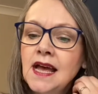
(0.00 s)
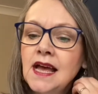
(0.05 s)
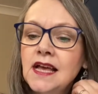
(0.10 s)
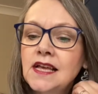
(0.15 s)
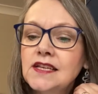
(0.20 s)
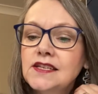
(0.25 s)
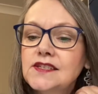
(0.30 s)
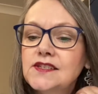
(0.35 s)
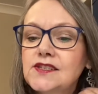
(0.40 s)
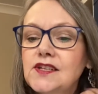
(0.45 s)

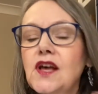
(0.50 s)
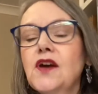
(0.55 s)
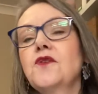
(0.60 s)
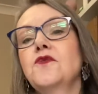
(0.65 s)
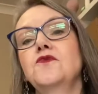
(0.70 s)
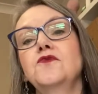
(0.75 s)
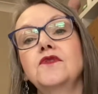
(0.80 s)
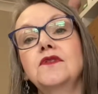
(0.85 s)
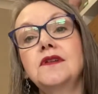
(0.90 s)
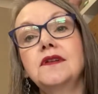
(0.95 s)

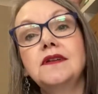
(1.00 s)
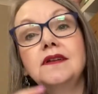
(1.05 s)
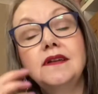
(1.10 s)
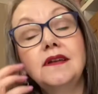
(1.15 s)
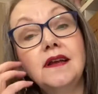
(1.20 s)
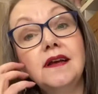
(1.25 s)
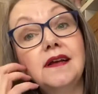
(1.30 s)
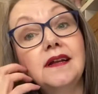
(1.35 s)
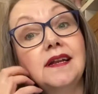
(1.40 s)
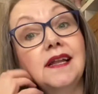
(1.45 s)
So,
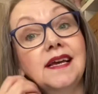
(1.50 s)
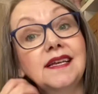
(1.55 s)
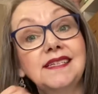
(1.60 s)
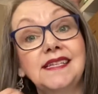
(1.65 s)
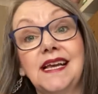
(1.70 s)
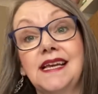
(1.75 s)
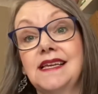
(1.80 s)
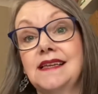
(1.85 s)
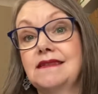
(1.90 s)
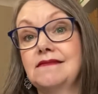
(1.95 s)
like I
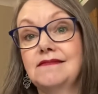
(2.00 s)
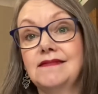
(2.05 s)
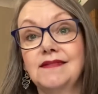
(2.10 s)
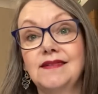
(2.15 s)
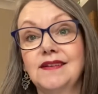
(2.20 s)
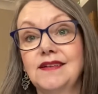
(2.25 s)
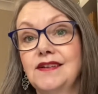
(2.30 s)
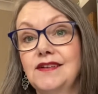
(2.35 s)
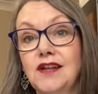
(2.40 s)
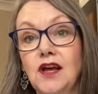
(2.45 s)
say,
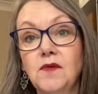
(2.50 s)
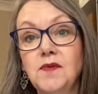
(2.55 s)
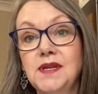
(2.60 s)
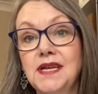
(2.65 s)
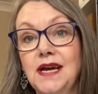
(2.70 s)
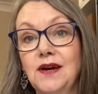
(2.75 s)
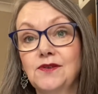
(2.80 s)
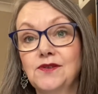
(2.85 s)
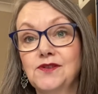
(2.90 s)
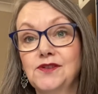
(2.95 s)
nobody
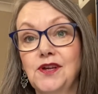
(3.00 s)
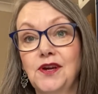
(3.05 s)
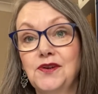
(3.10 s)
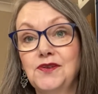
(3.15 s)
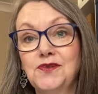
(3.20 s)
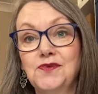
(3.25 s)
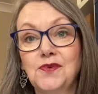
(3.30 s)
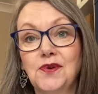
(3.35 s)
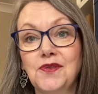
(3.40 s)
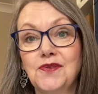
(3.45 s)
else
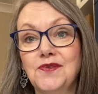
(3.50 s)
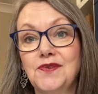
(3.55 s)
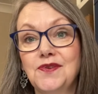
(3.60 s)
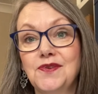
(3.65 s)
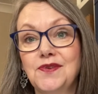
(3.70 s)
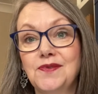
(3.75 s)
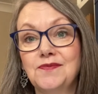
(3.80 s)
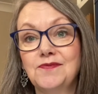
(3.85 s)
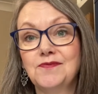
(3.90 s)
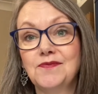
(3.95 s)
knows what
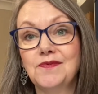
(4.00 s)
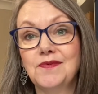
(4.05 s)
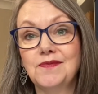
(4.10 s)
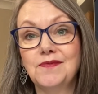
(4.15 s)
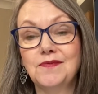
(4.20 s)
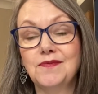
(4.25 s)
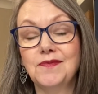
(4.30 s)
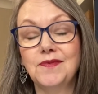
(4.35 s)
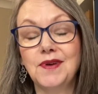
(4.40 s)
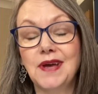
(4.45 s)
the
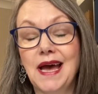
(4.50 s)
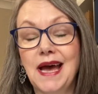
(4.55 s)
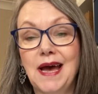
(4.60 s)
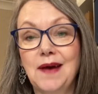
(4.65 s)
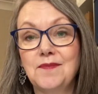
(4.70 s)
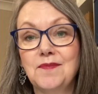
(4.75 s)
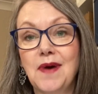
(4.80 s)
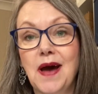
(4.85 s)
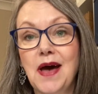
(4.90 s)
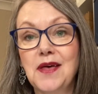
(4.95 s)

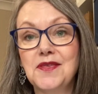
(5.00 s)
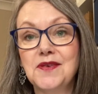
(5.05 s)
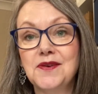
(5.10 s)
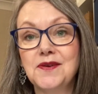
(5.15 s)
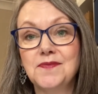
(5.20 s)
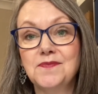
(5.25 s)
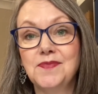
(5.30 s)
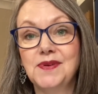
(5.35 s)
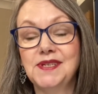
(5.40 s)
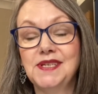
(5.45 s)
other
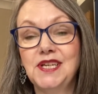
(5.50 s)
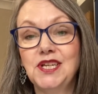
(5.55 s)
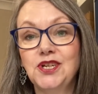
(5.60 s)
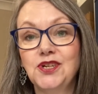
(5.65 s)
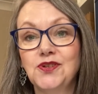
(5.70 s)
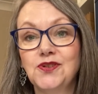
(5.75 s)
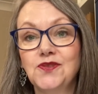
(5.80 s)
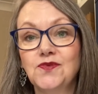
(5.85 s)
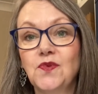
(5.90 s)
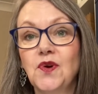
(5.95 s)

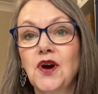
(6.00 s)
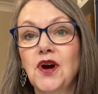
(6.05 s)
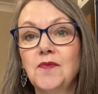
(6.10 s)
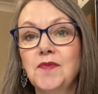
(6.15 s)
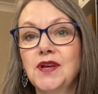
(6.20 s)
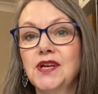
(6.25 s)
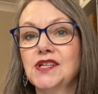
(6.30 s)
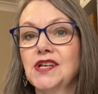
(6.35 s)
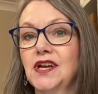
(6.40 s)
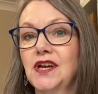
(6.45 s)
positions were
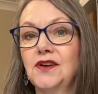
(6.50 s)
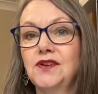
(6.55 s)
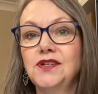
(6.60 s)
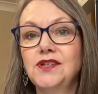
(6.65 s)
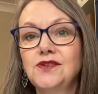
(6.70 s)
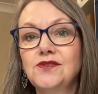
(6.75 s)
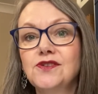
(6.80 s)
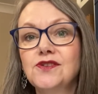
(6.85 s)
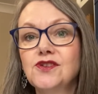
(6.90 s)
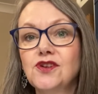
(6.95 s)
because I only
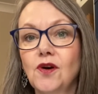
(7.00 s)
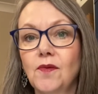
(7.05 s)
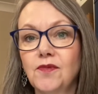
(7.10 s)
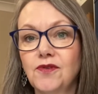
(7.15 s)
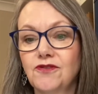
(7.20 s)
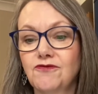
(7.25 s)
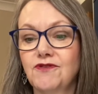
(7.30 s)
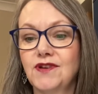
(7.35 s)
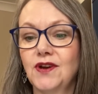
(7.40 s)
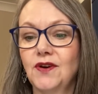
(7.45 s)
do the top
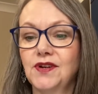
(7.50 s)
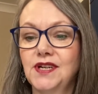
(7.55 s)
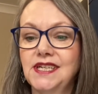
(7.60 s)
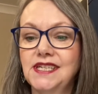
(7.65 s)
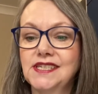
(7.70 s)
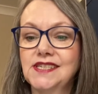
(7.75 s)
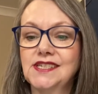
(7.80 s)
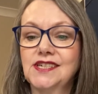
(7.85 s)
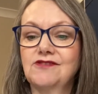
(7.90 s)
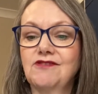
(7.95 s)
3 on
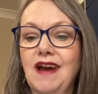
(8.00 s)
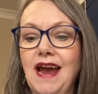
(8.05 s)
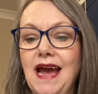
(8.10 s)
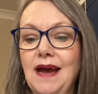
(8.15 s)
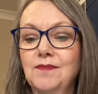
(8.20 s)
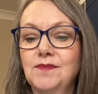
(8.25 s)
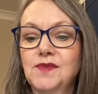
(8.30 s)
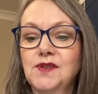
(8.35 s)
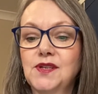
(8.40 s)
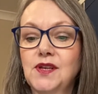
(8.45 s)

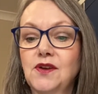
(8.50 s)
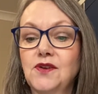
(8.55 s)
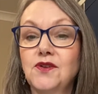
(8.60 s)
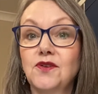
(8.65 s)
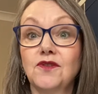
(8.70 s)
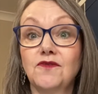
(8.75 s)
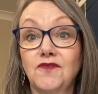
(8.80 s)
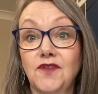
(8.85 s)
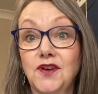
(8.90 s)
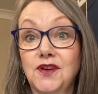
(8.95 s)
Instagram. So you're
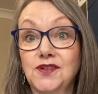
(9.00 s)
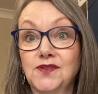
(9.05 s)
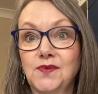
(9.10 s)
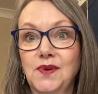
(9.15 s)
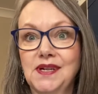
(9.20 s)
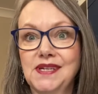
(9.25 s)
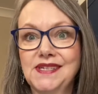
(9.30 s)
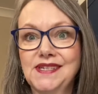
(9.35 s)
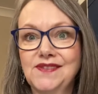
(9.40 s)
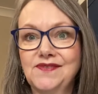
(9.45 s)
the first
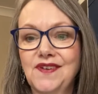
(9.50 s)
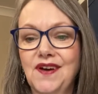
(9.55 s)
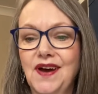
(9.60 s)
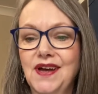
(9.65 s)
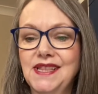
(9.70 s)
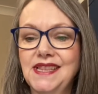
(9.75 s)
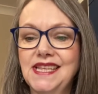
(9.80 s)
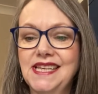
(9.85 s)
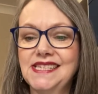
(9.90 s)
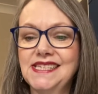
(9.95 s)
ones to
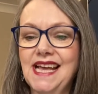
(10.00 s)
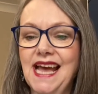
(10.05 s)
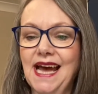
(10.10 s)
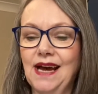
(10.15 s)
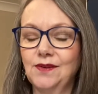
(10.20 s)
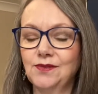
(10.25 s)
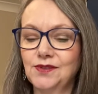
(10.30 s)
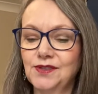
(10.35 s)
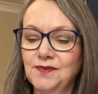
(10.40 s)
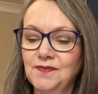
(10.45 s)
find this
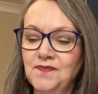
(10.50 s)
out.